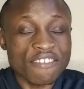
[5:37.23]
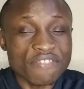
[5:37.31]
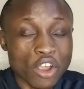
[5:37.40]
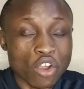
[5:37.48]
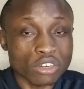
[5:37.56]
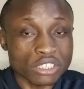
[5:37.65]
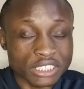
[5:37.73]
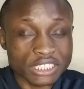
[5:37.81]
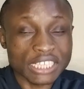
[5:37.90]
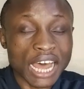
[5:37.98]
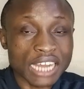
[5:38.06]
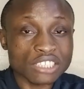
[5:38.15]
the
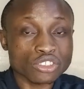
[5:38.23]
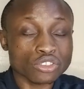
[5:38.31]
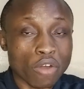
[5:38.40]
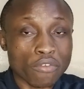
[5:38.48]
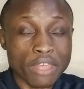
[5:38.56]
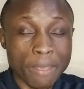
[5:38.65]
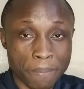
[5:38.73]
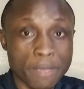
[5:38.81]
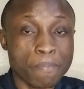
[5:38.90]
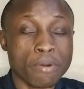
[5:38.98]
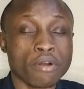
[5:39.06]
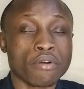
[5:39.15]
concerns of the
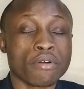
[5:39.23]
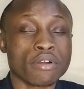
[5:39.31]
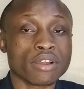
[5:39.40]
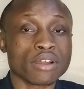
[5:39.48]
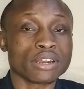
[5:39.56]
people,